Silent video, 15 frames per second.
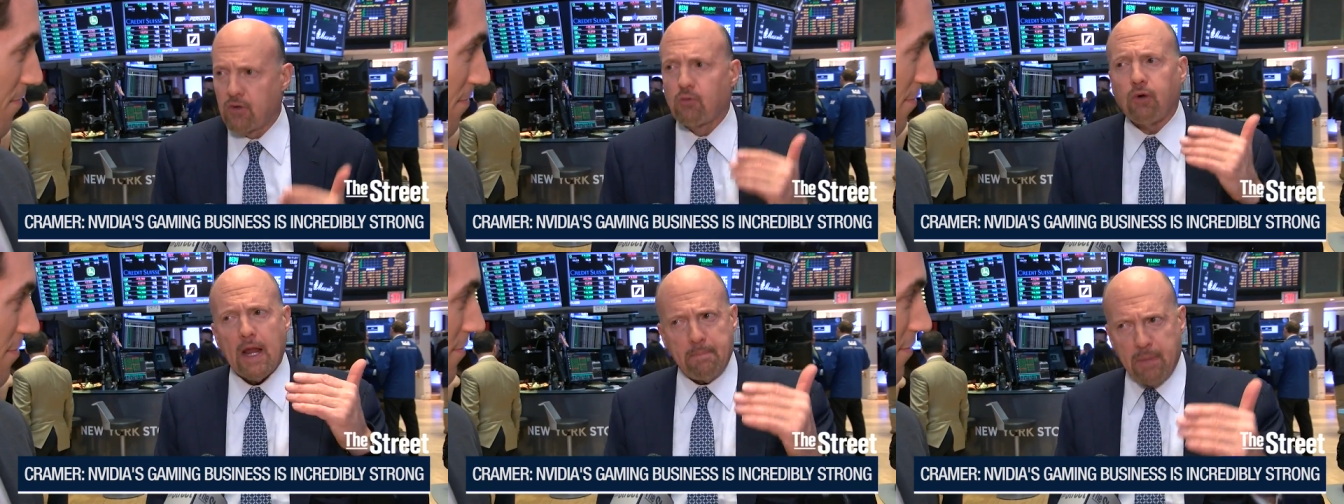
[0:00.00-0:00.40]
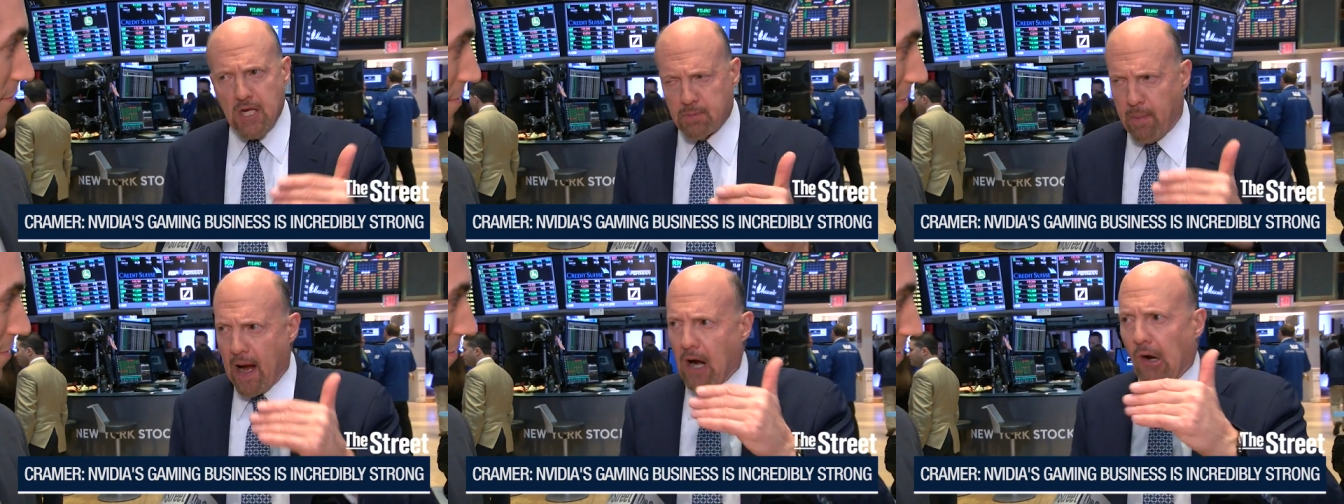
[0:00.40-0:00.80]
Great piece
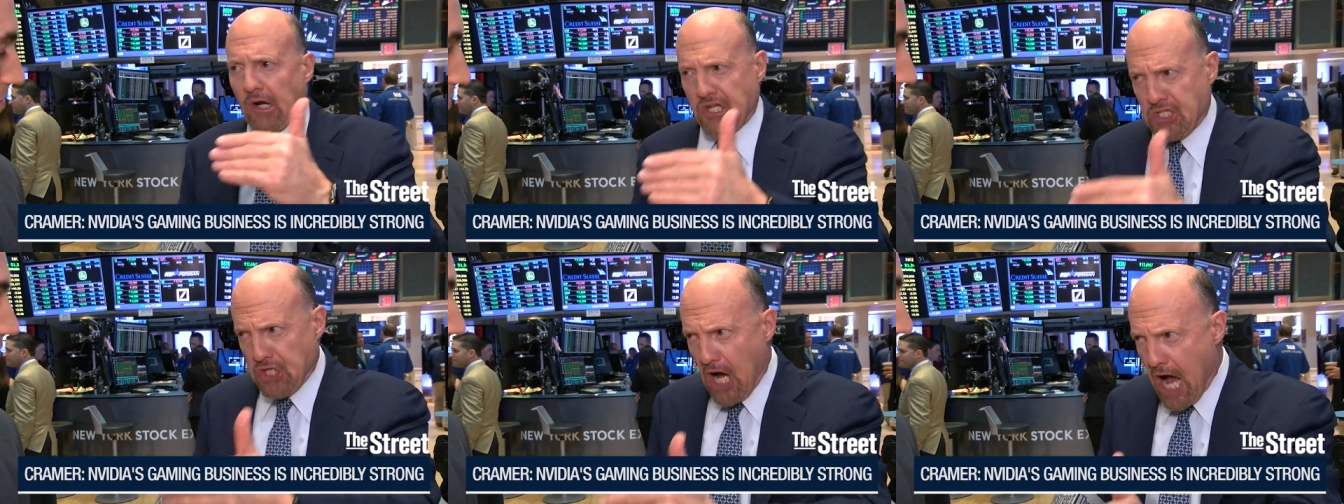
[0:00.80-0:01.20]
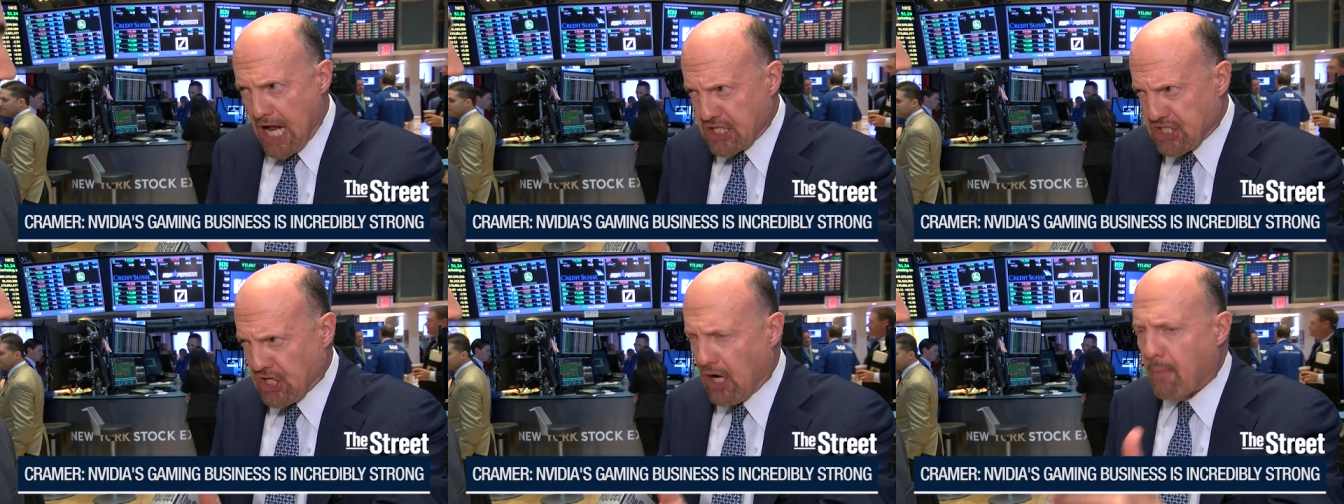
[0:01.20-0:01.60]
by Eric
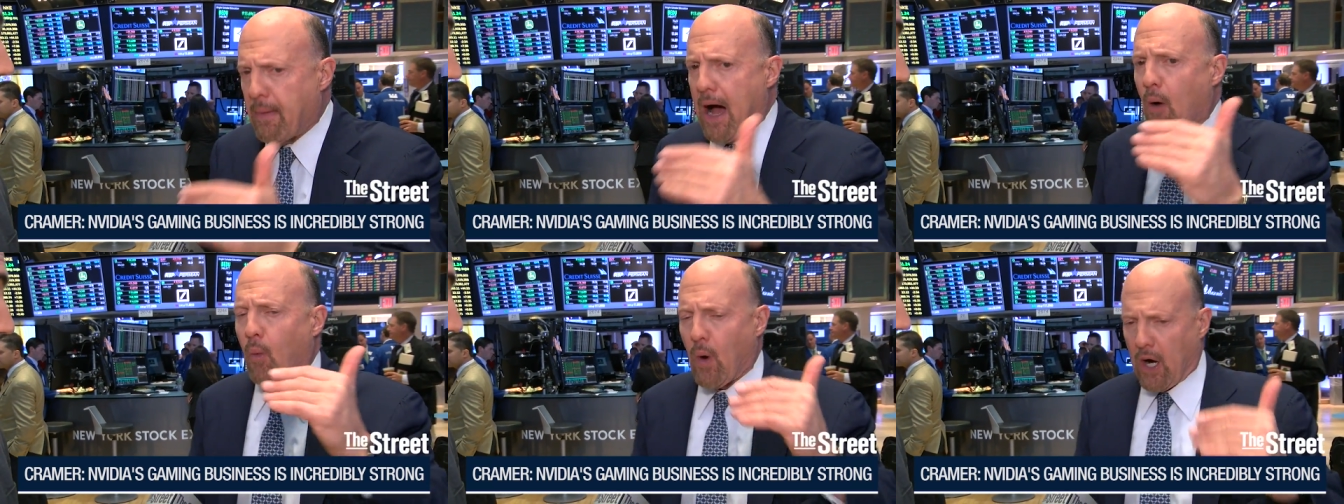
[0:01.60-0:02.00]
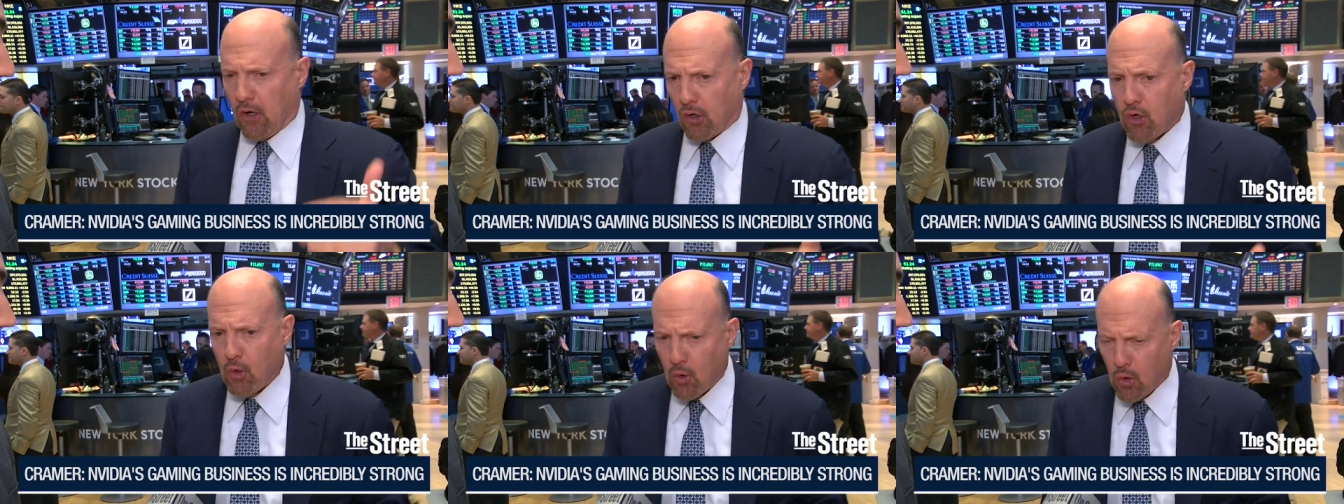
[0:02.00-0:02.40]
Johnson about where
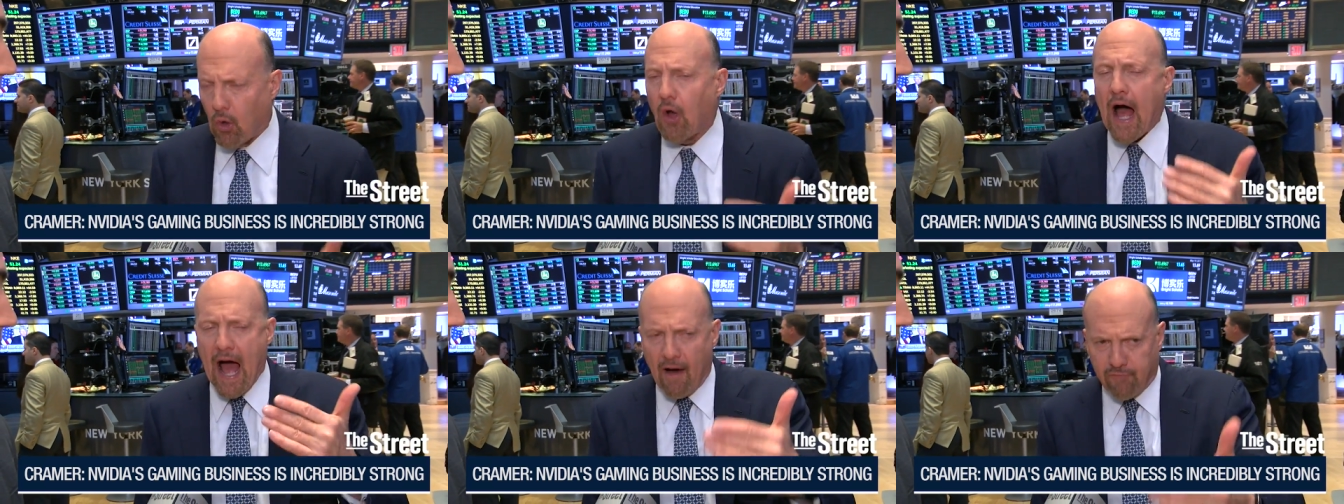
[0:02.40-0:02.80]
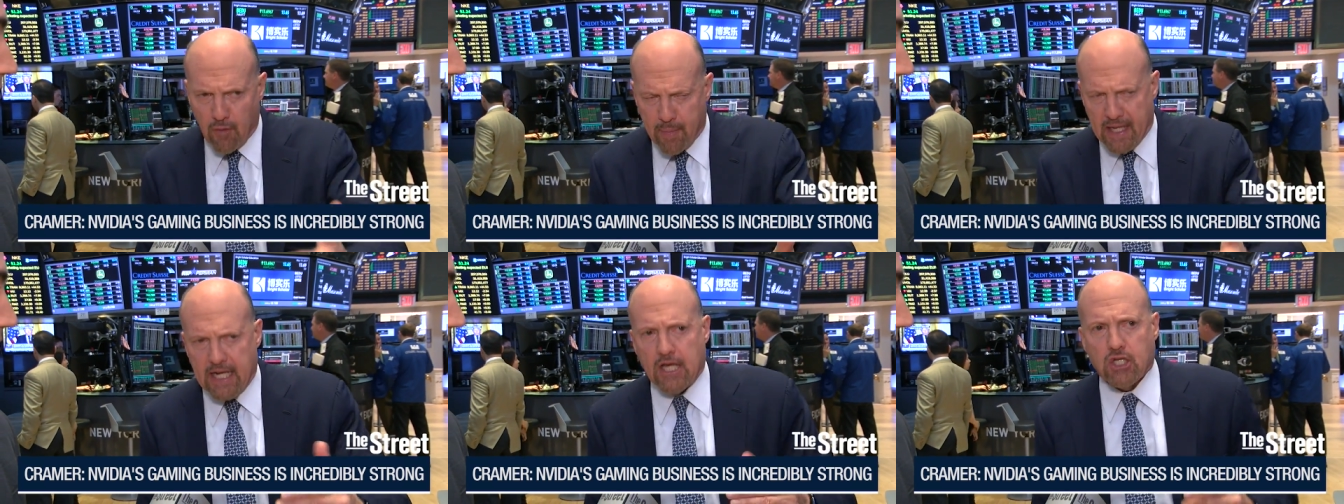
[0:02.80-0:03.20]
Google
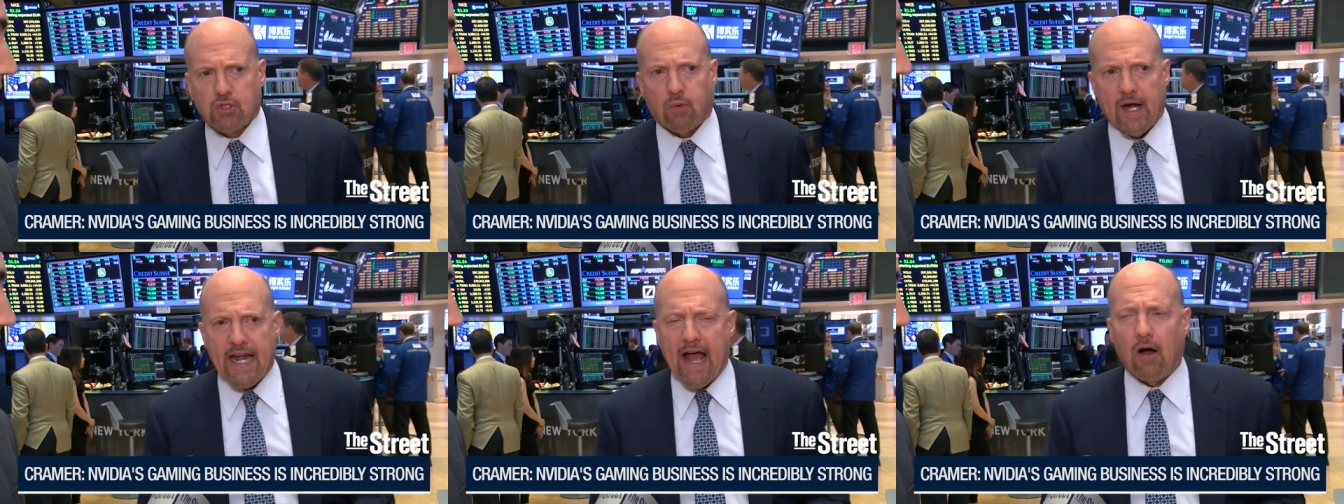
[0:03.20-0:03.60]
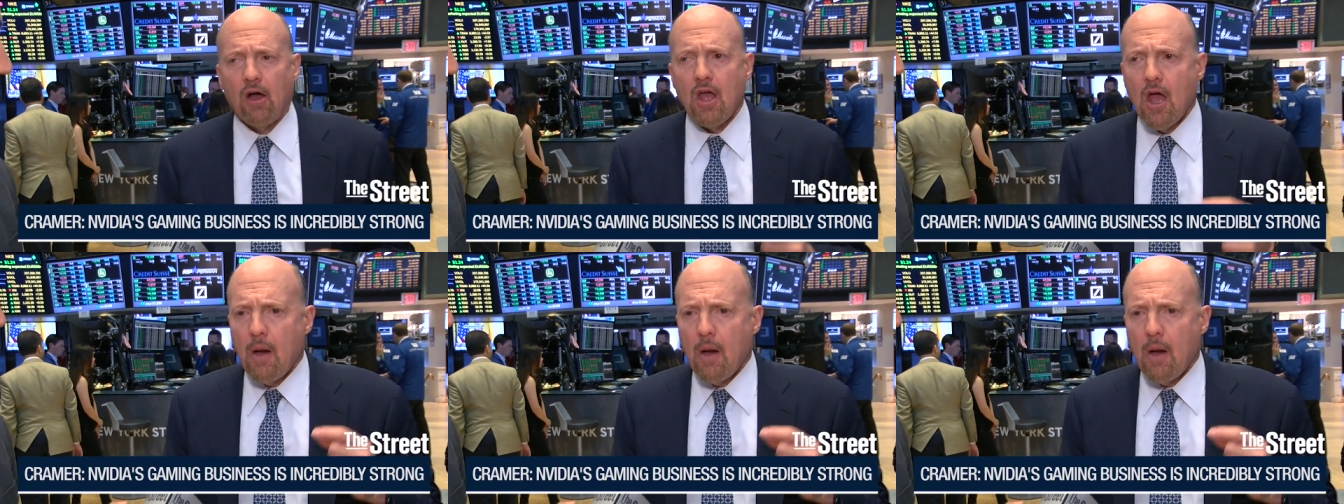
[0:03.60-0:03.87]
Alphabet is right now.